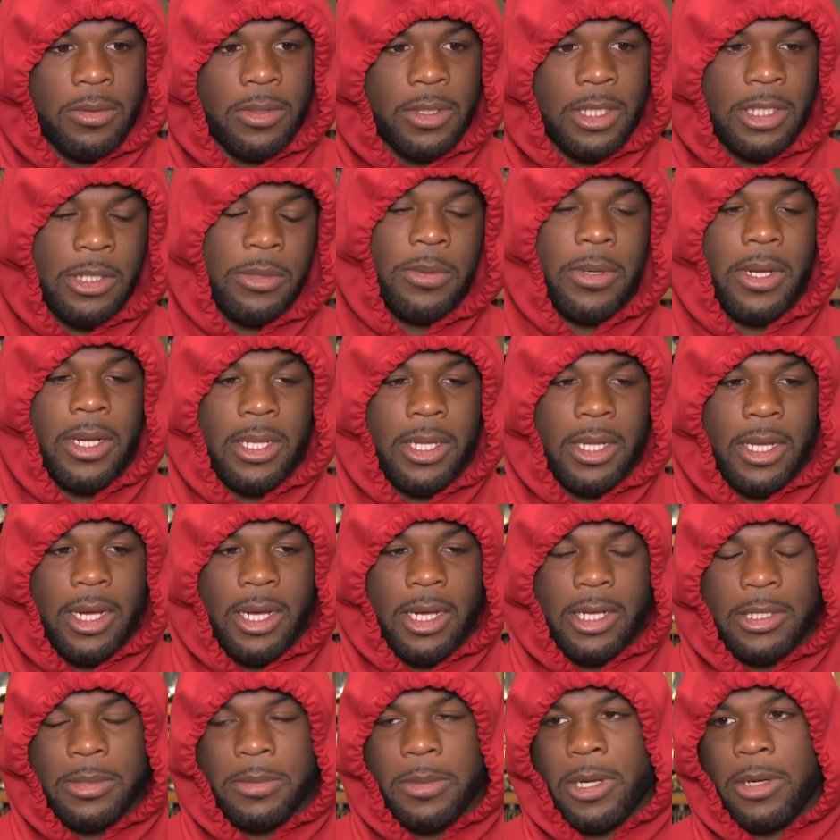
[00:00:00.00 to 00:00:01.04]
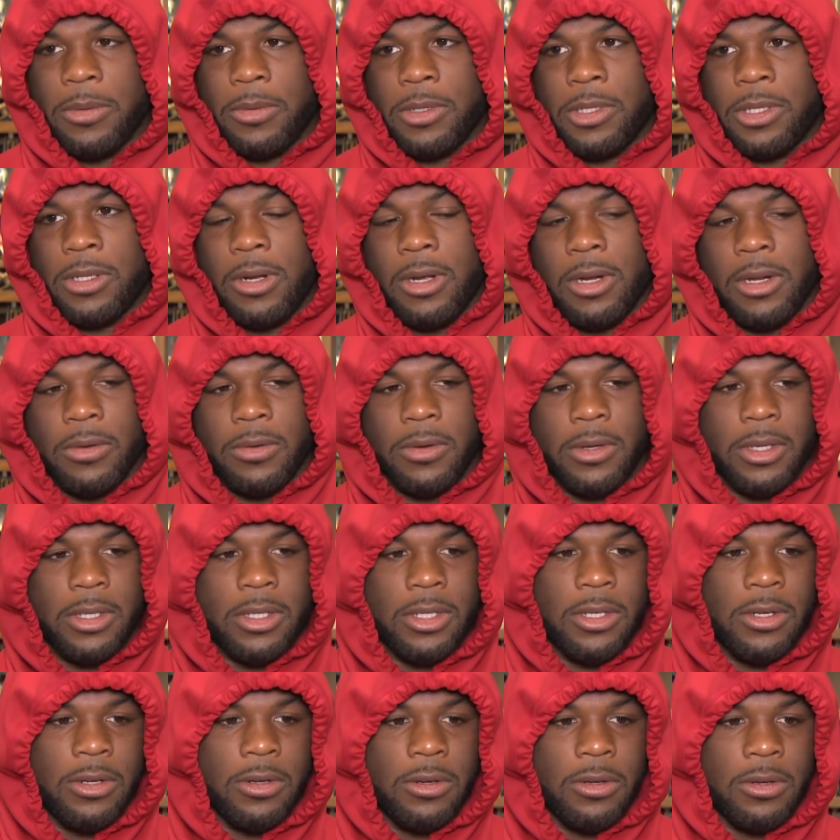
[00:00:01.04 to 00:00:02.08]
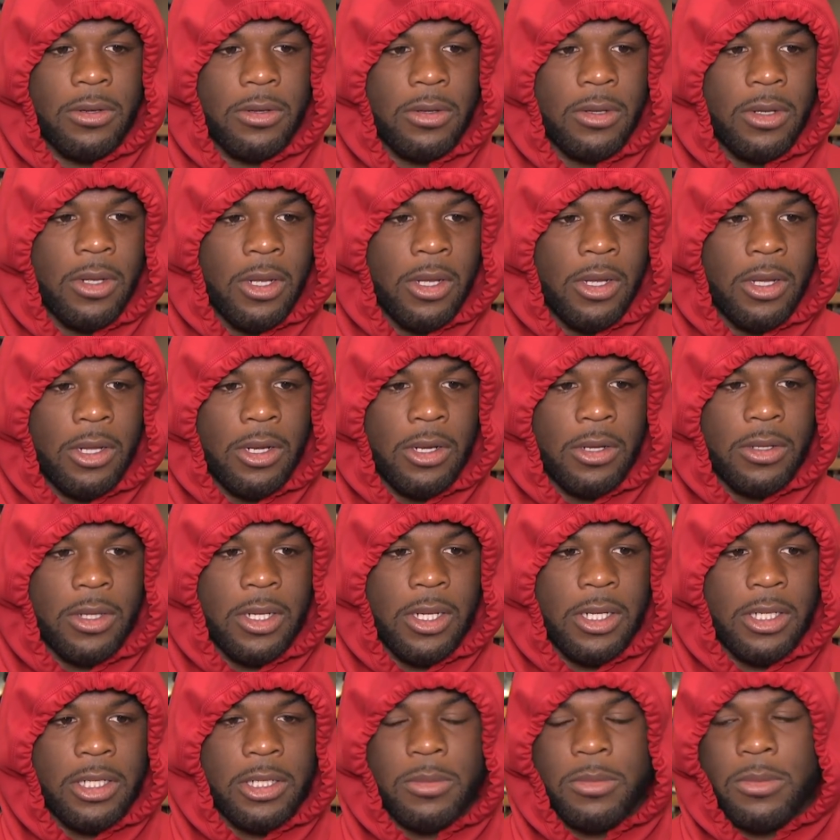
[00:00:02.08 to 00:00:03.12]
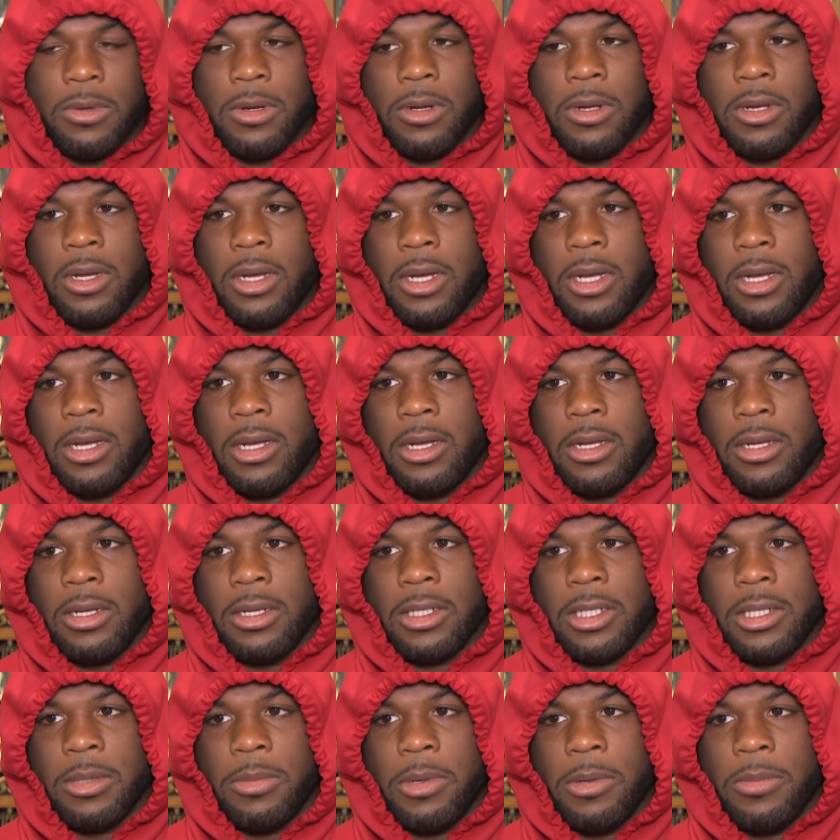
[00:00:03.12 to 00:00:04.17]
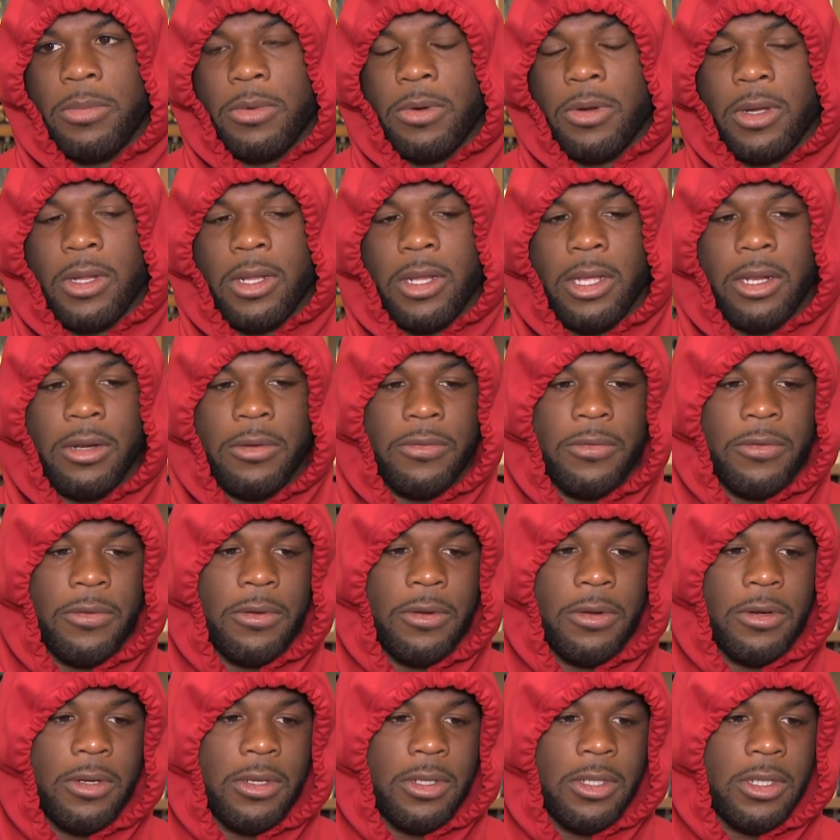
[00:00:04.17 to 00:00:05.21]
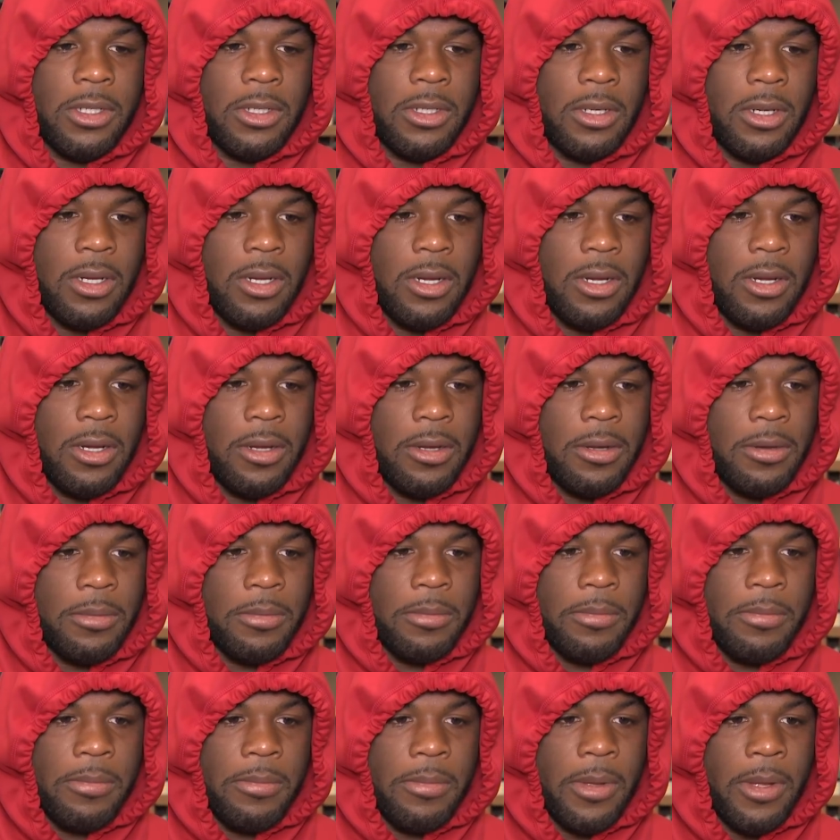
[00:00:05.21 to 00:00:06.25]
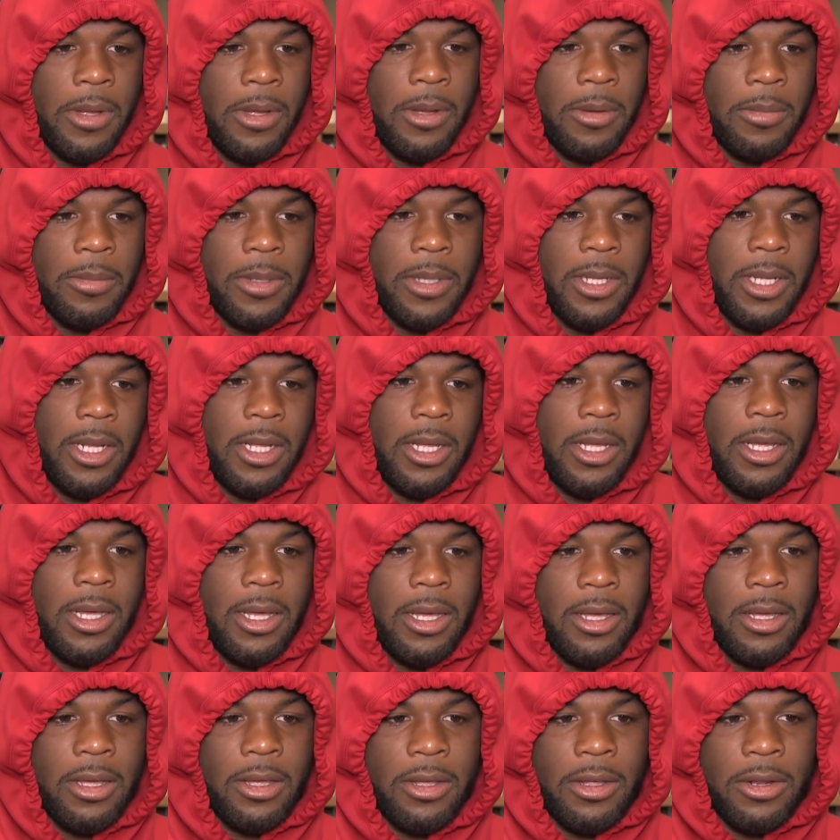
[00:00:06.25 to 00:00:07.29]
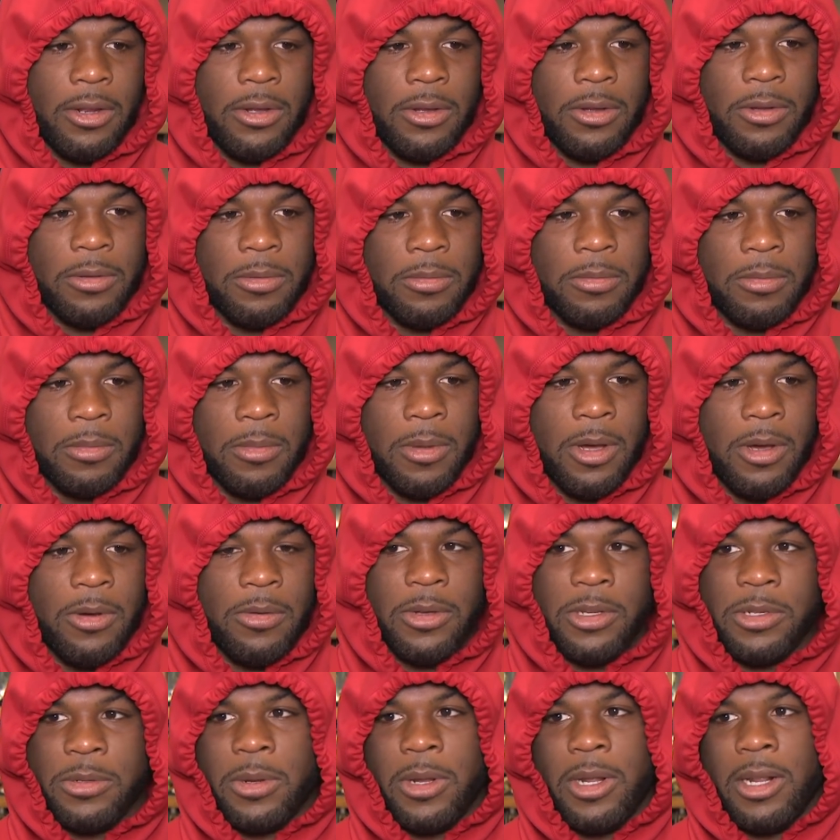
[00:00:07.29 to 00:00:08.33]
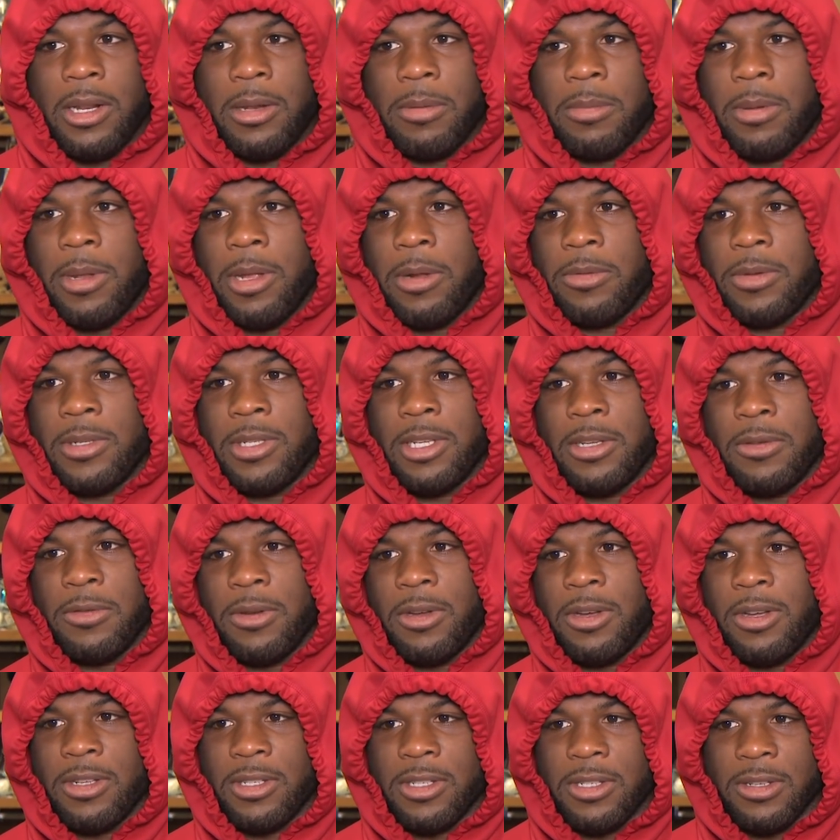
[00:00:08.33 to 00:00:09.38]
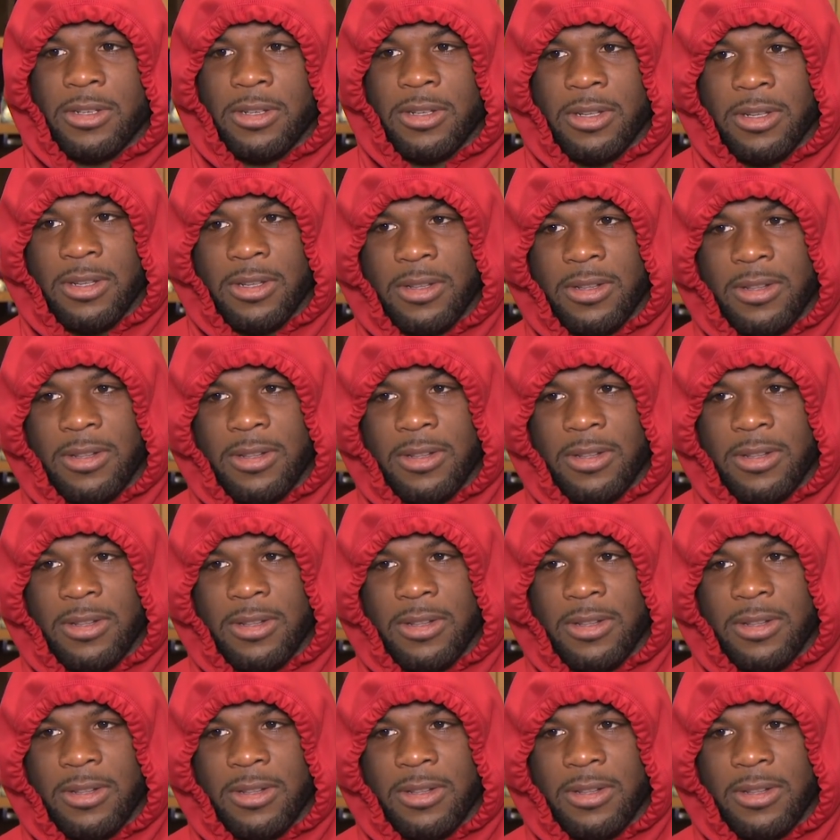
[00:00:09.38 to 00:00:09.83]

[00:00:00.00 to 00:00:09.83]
Since we got the guys back we started with, so things should be more cleaner for us. But then again, I'm always ready to play receiver also.